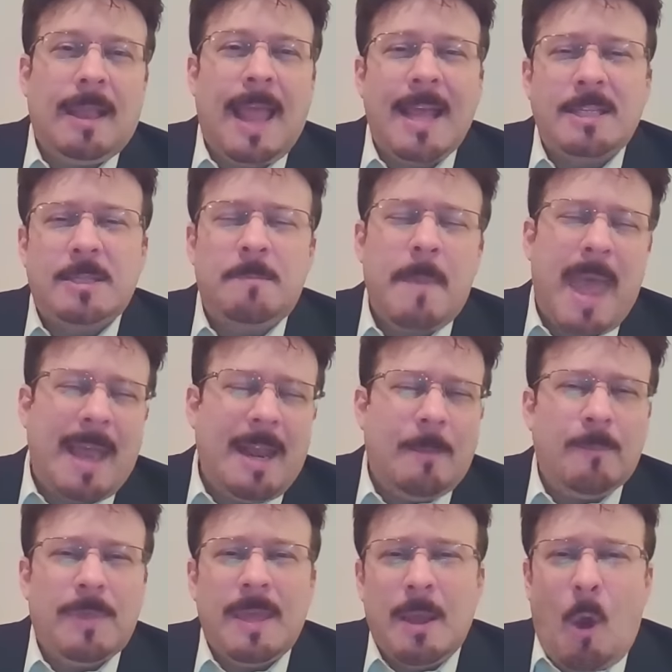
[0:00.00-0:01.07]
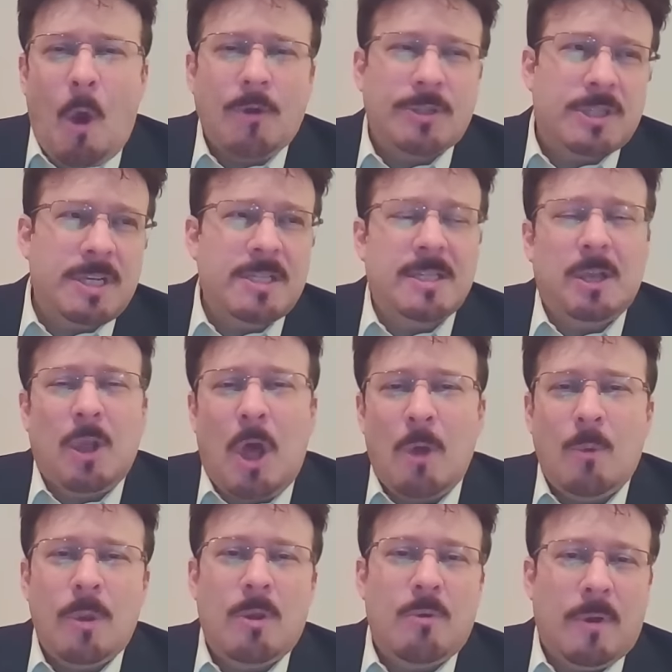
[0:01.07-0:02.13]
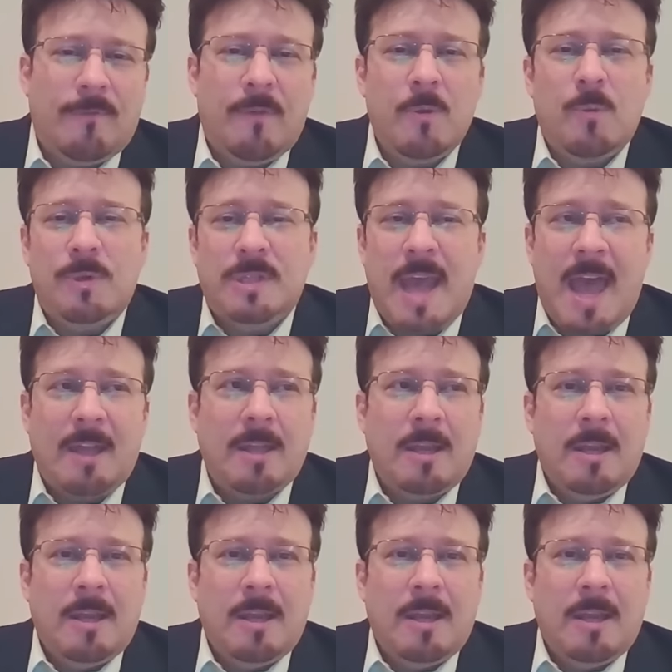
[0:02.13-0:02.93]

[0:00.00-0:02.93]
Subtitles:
last man up thing all season long when Griffin was out.